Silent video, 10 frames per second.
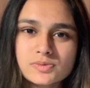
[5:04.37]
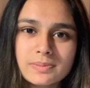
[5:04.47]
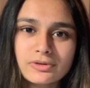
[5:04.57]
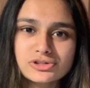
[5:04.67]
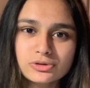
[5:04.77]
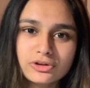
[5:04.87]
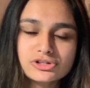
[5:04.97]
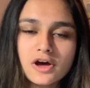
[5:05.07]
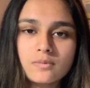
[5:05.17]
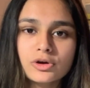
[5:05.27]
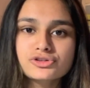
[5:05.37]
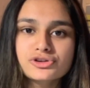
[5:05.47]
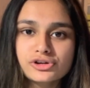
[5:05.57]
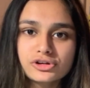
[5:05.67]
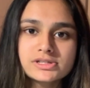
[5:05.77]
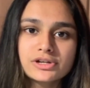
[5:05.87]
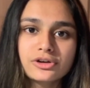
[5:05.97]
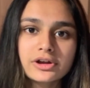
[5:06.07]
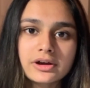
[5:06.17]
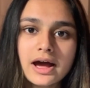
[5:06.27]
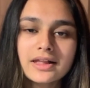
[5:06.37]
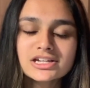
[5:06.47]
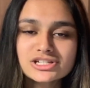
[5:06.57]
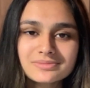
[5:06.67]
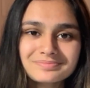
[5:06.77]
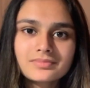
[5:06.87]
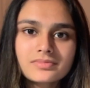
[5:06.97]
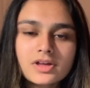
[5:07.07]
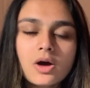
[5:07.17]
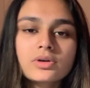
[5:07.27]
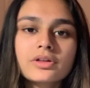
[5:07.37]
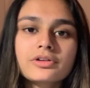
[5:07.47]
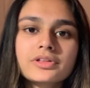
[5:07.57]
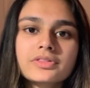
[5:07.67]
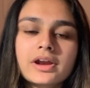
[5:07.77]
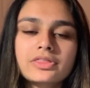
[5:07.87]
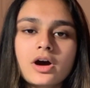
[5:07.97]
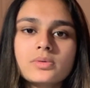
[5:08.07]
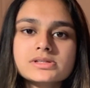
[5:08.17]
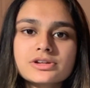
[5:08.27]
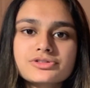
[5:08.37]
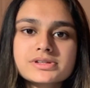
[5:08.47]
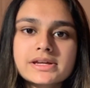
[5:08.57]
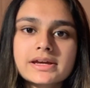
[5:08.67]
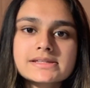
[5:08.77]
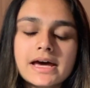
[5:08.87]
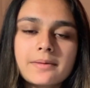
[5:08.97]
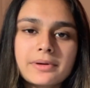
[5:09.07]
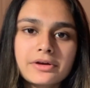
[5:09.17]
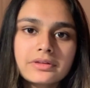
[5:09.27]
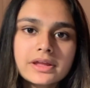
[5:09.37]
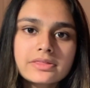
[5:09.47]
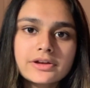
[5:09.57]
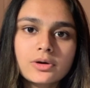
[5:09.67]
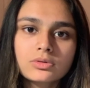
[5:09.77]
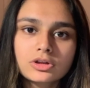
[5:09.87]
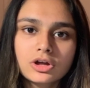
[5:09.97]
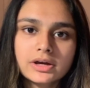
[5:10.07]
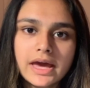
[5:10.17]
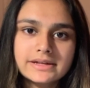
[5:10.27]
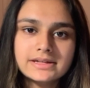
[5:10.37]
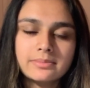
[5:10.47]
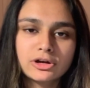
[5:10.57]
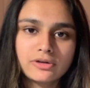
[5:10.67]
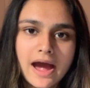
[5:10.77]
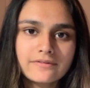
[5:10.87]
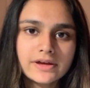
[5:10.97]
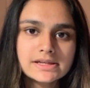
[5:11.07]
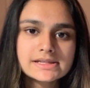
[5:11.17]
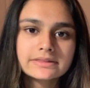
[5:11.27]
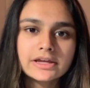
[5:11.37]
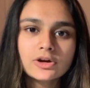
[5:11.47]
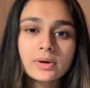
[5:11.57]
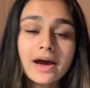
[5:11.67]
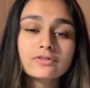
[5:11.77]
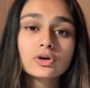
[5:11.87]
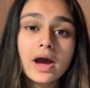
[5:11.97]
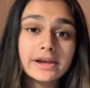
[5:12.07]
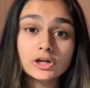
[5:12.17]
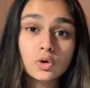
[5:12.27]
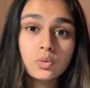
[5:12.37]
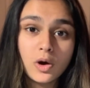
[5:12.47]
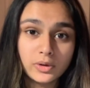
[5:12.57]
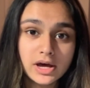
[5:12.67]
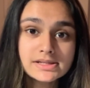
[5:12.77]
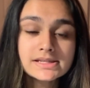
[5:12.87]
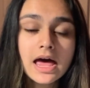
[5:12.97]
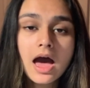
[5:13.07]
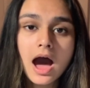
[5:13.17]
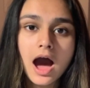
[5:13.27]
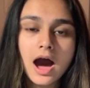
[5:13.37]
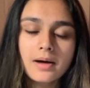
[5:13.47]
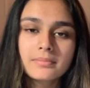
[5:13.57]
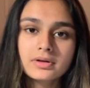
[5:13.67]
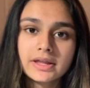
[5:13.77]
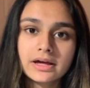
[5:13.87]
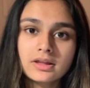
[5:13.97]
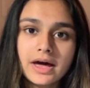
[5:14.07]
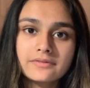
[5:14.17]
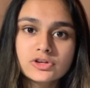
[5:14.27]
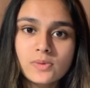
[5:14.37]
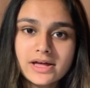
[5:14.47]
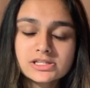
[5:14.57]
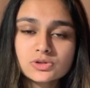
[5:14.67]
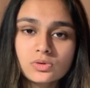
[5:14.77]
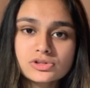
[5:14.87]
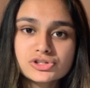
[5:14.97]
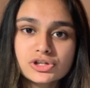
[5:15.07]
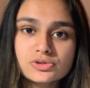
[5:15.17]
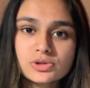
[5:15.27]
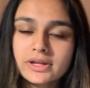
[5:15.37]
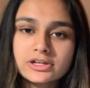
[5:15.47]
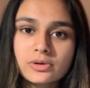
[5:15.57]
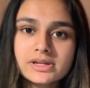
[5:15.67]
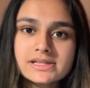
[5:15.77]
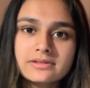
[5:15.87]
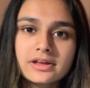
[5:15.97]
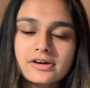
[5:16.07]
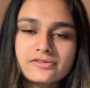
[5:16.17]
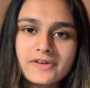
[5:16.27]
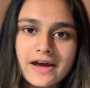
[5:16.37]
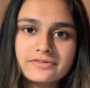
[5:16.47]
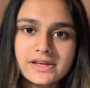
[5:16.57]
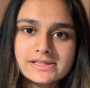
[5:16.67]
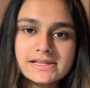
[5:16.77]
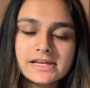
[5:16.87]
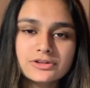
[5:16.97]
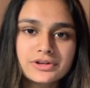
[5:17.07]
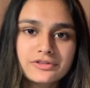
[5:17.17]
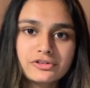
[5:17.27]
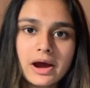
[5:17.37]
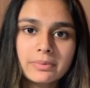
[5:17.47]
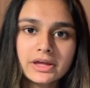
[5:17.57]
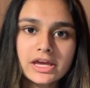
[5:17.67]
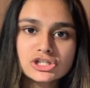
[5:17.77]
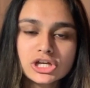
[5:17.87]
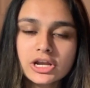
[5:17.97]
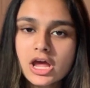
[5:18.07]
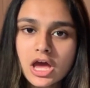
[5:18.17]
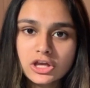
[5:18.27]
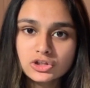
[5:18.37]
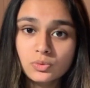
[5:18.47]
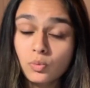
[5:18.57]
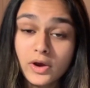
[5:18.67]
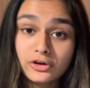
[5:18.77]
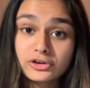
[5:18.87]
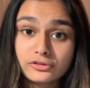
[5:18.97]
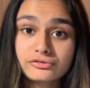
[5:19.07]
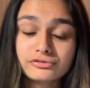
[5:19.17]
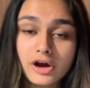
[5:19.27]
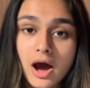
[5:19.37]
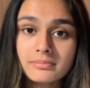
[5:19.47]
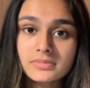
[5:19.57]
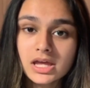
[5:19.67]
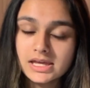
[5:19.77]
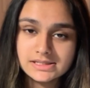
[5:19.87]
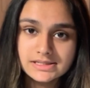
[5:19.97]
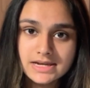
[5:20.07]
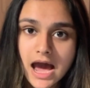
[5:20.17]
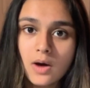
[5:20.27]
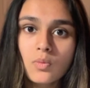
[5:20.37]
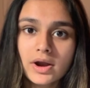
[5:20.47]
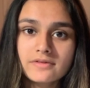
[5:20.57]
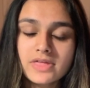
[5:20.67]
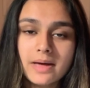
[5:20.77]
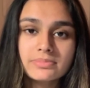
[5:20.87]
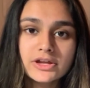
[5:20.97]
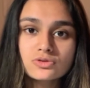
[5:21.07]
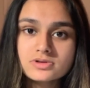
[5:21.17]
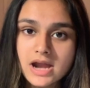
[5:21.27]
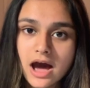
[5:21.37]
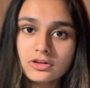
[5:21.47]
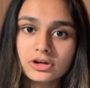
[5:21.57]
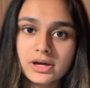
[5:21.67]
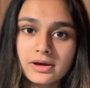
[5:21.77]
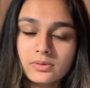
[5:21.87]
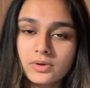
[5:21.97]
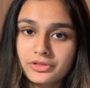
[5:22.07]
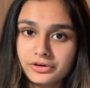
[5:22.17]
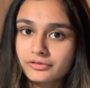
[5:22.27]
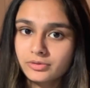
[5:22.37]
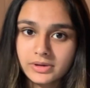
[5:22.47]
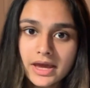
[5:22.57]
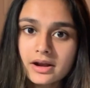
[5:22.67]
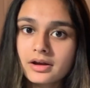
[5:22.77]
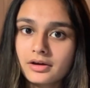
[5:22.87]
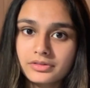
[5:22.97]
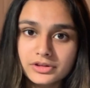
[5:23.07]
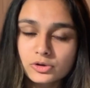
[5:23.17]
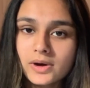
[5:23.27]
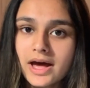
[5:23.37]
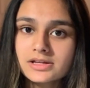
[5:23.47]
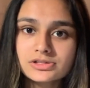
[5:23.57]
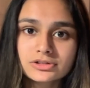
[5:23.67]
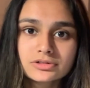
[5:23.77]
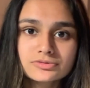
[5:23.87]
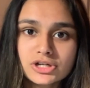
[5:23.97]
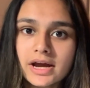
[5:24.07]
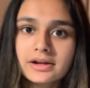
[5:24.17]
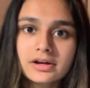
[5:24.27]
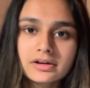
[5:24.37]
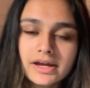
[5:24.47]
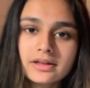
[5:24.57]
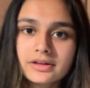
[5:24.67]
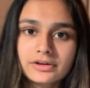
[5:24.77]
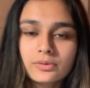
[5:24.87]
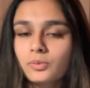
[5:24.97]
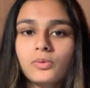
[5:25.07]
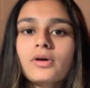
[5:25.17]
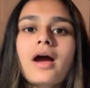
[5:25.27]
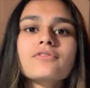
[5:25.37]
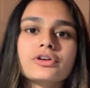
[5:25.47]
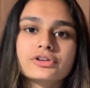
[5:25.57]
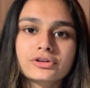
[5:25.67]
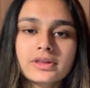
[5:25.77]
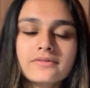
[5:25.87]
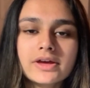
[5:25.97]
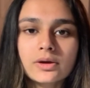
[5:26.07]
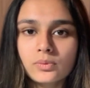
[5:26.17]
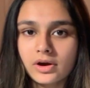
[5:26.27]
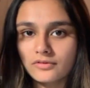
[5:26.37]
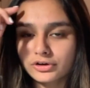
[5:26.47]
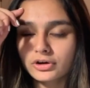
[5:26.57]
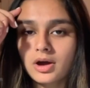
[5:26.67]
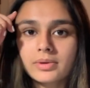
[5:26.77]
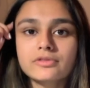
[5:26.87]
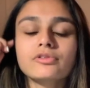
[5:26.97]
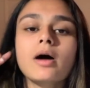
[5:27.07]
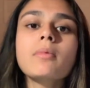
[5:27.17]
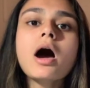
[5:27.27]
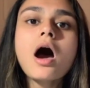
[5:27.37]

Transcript: people do their sophomore, junior, or senior year in college. Oh, another thing that I thought was interesting is that apparently they don't look at demographics. Like they don't have any quotas, like a lot of US schools do. So like notice in the 5 things I said you need for your application, where you're from is not one of them. They do not look at whether you're from Canada or the US or China or England or wherever you're living, wherever you're coming from.